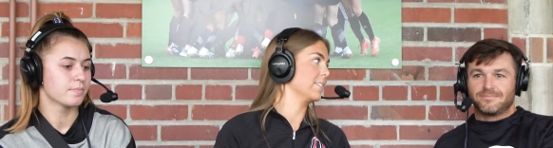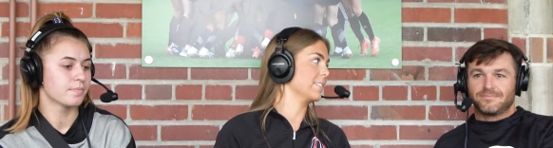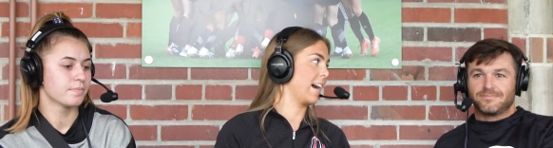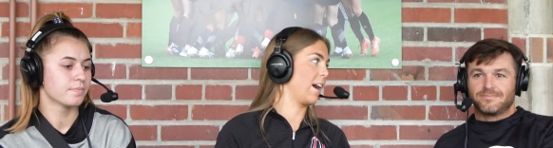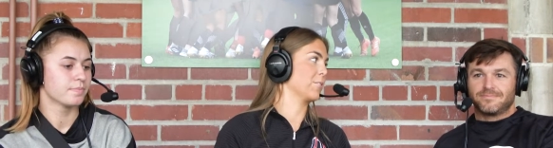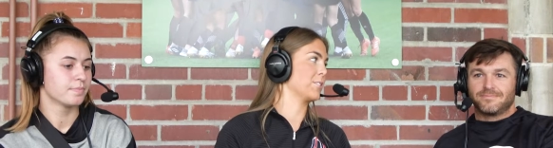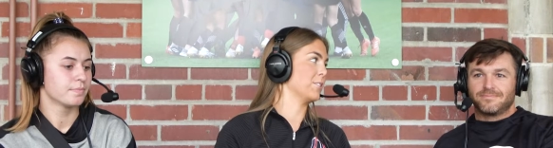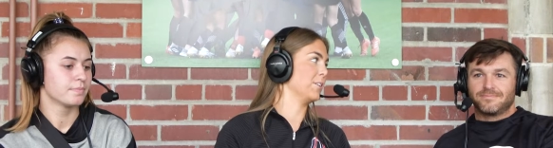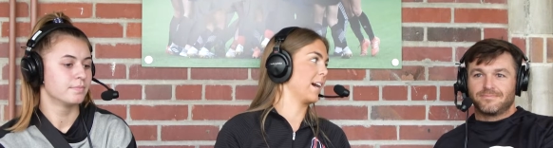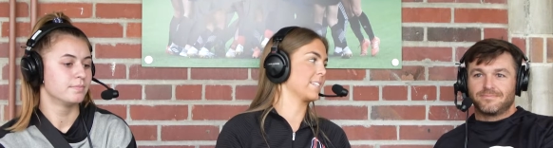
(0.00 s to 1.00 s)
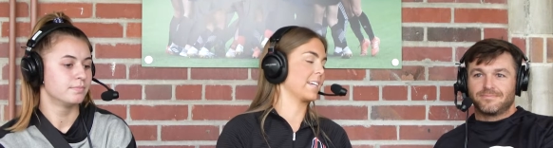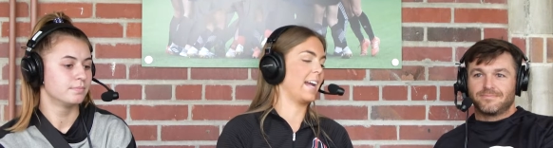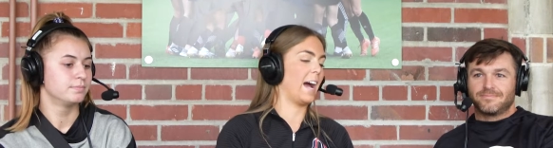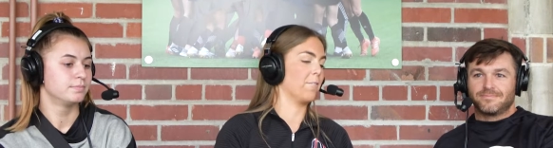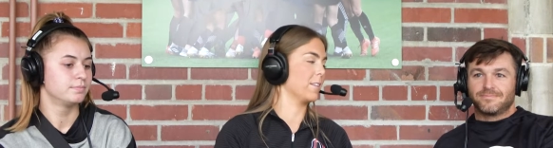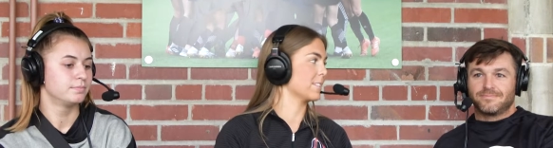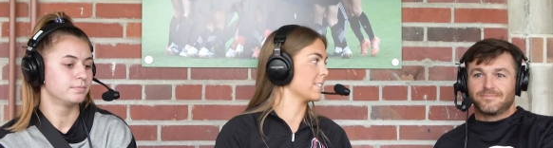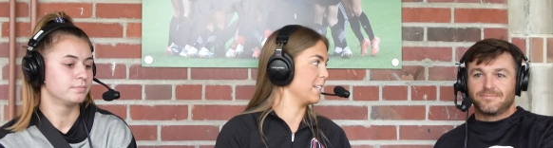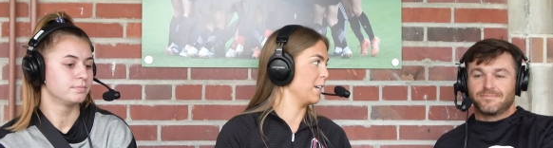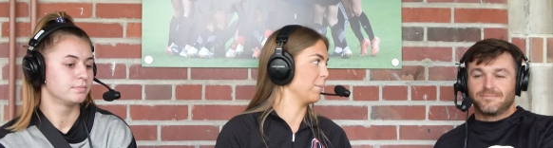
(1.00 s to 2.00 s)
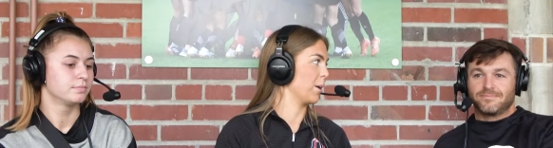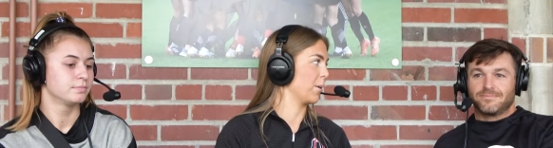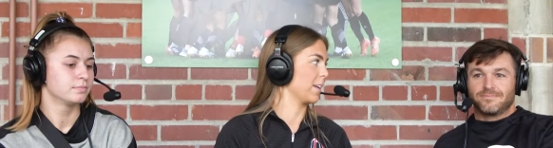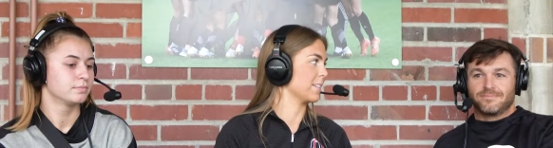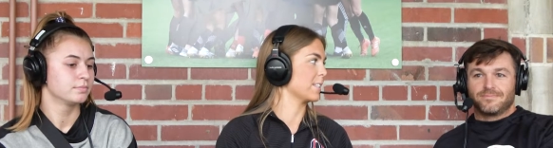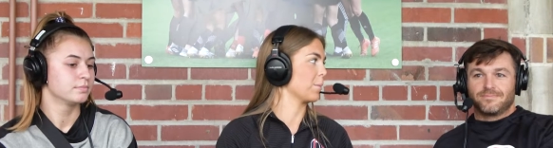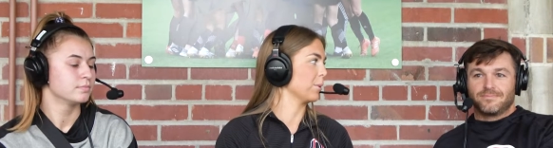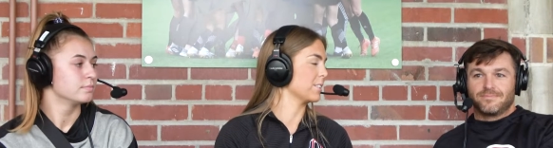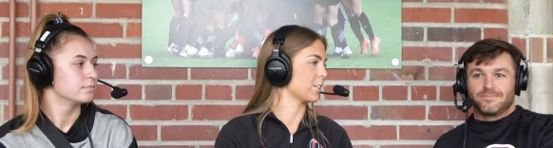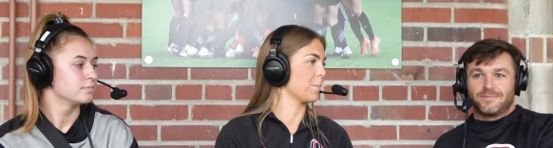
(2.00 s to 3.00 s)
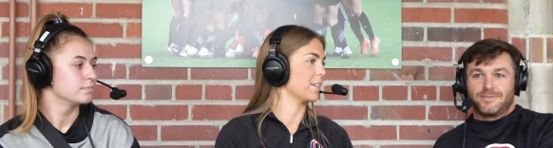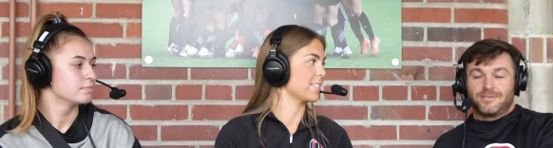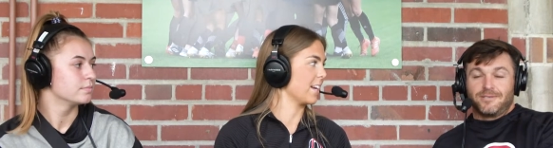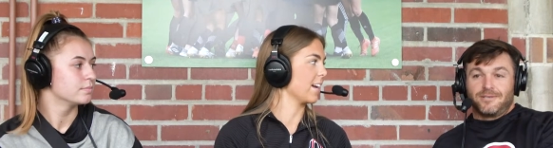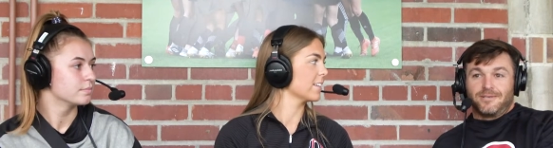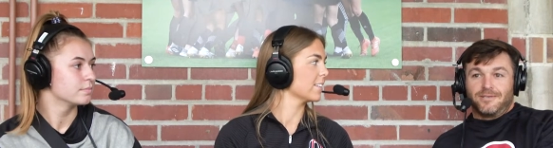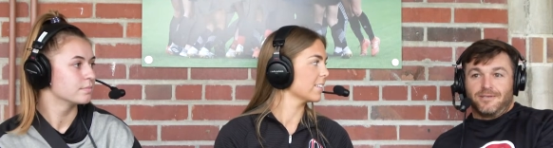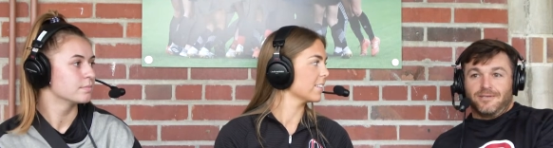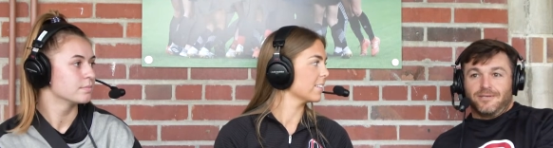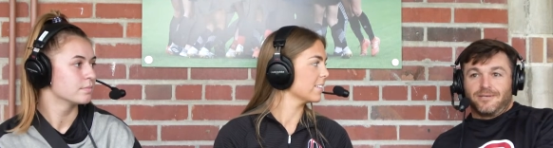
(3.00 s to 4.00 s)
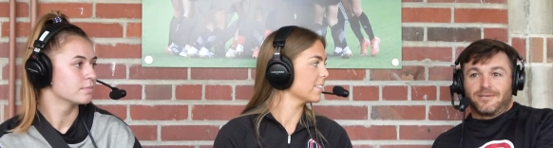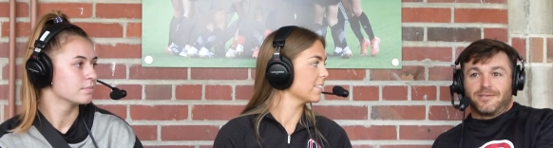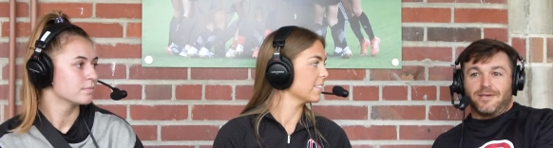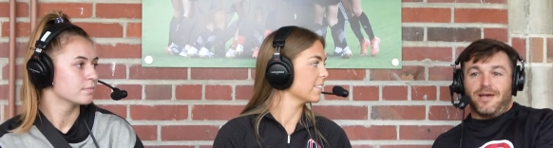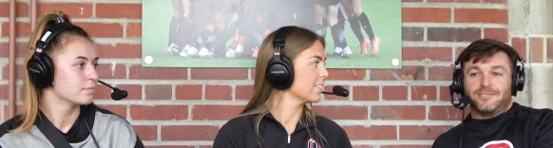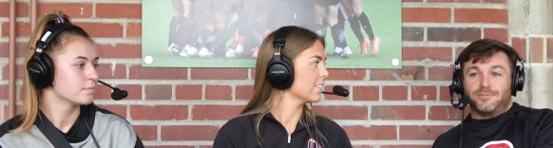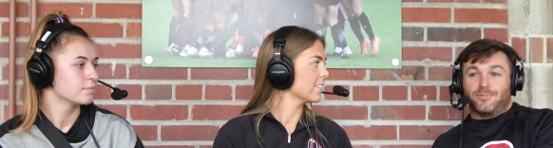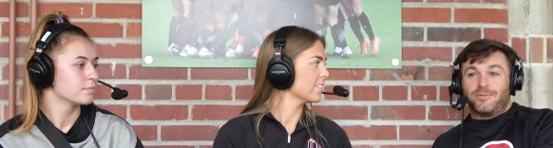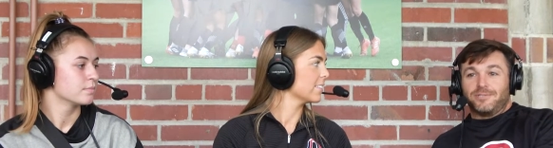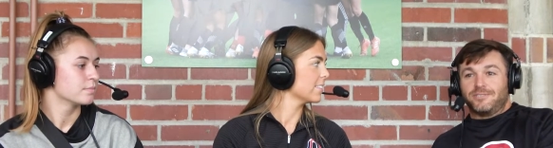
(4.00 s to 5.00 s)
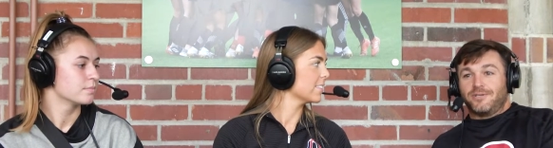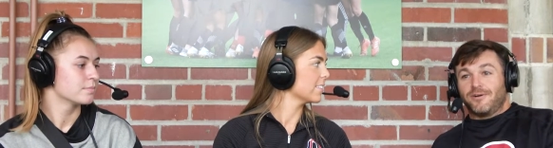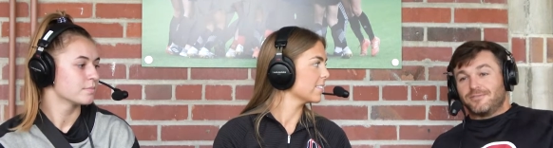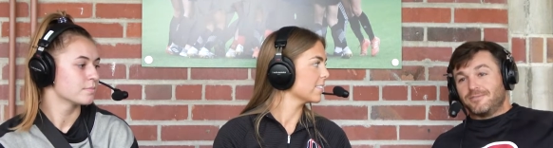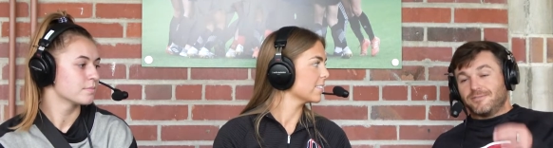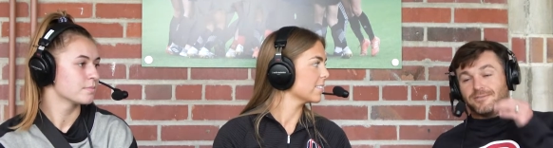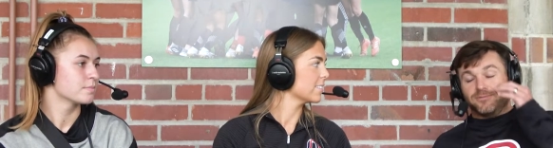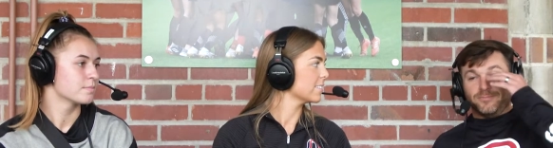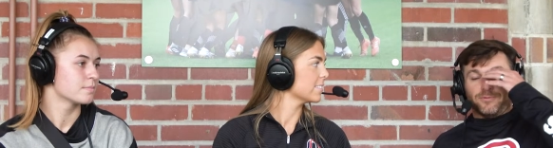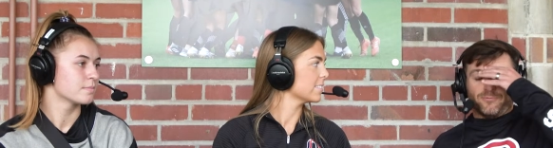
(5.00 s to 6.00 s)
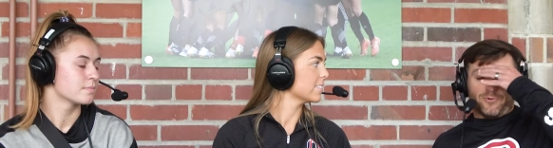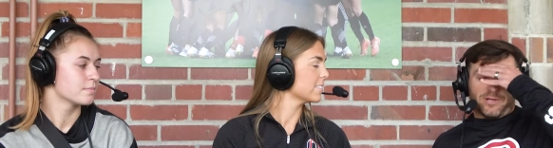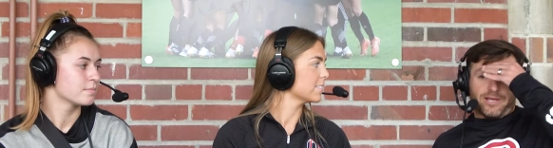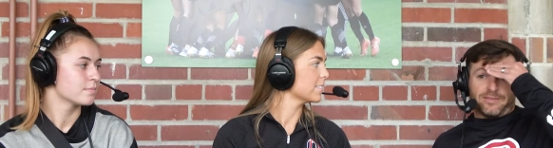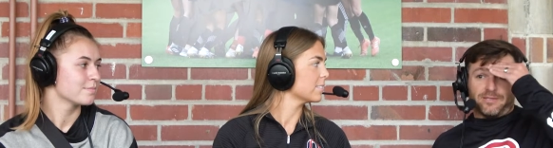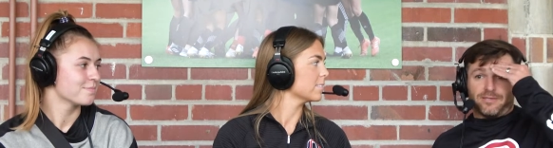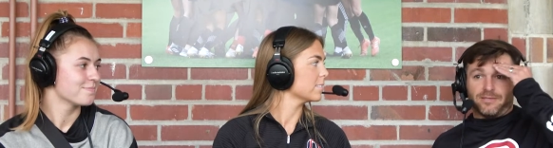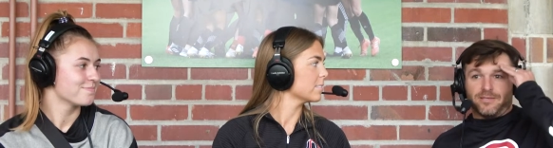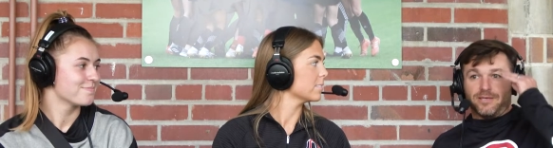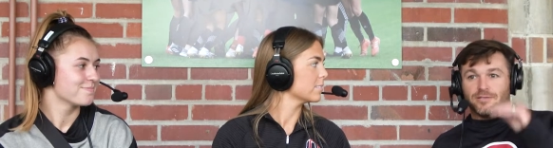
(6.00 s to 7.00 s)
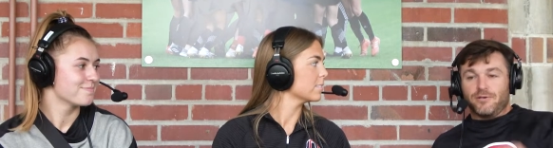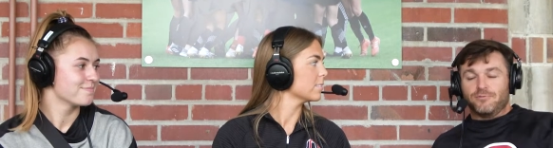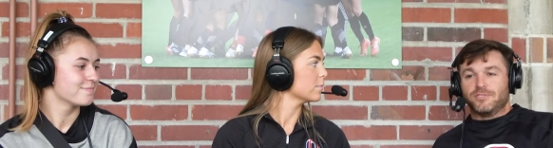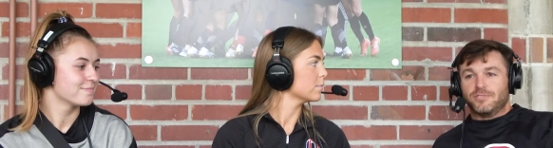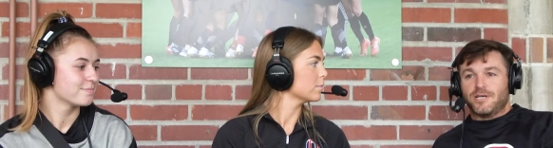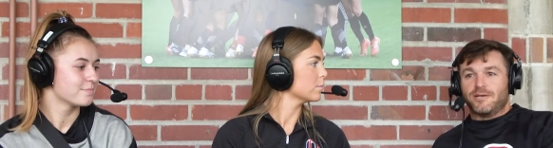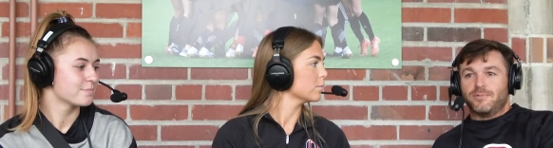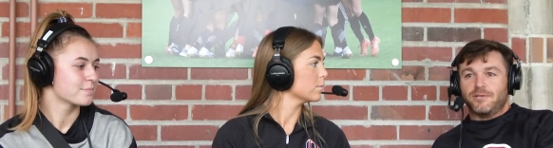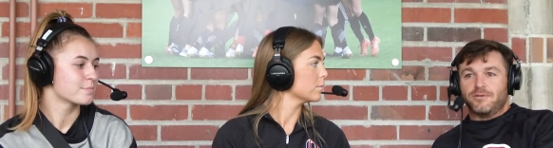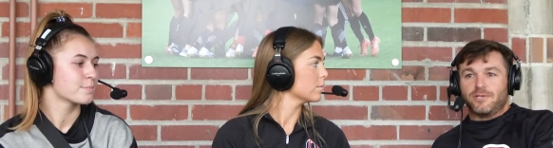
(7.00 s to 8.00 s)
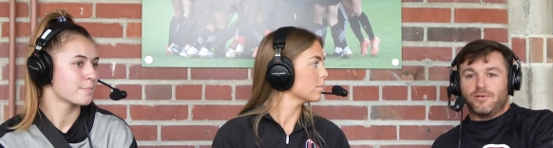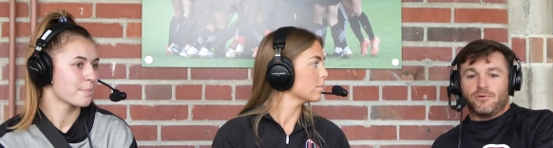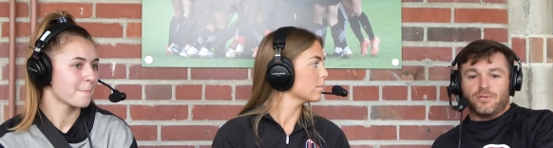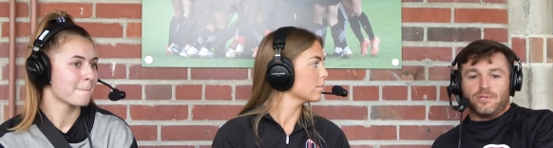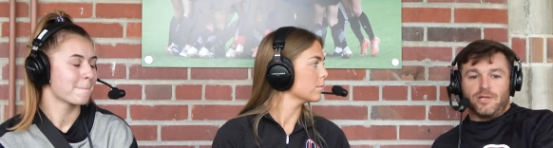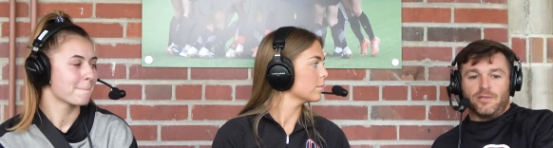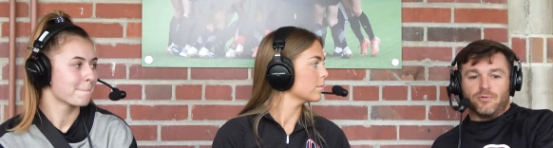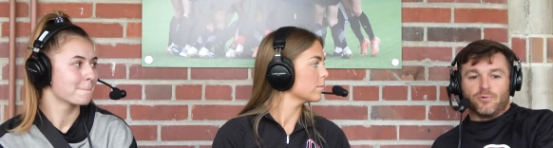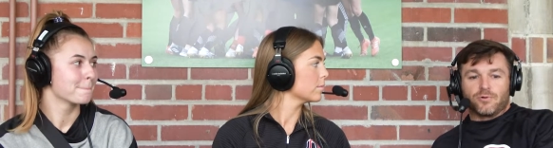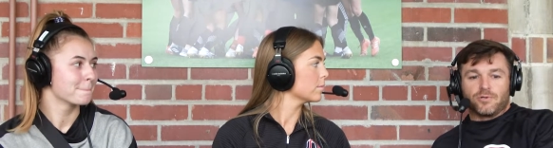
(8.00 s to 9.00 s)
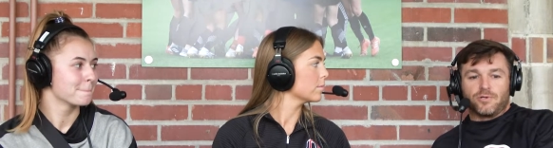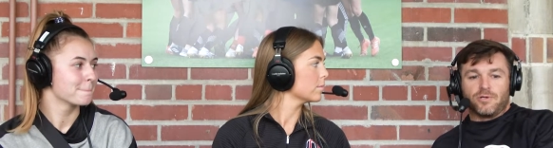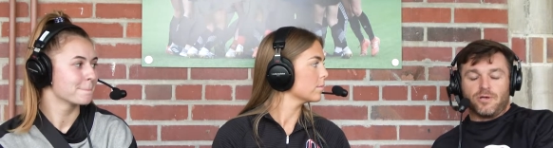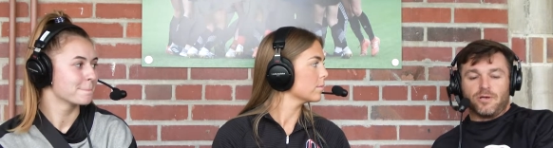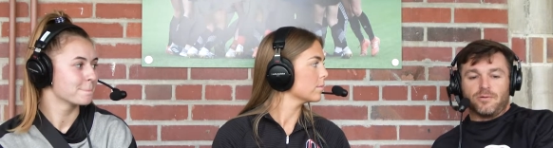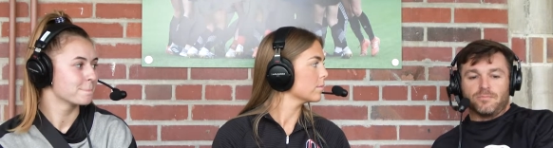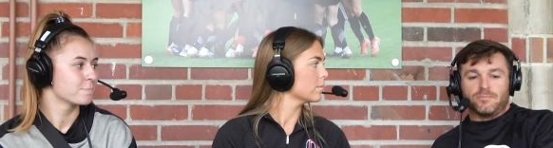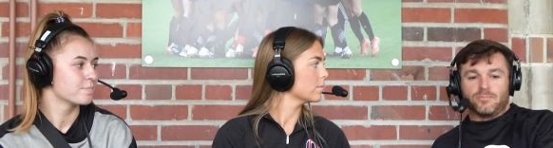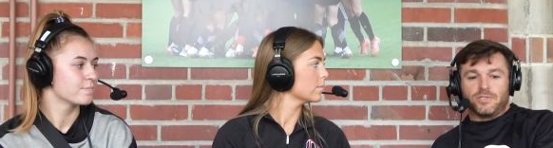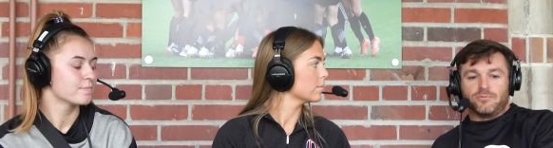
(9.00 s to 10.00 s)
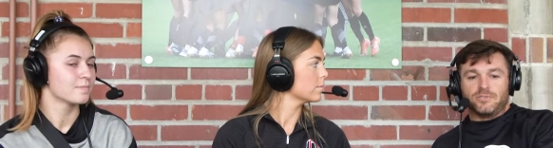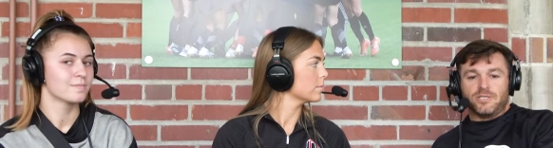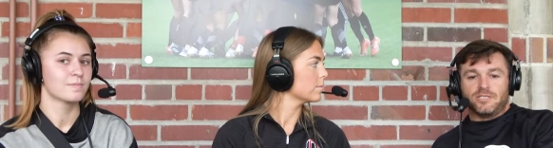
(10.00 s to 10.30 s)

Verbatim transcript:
Speaker 1: down so you guys could have this team go to the NCAA tournament today?
Speaker 2: Gosh, it probably starts before I got the head coaching job here, you know, and the work we did with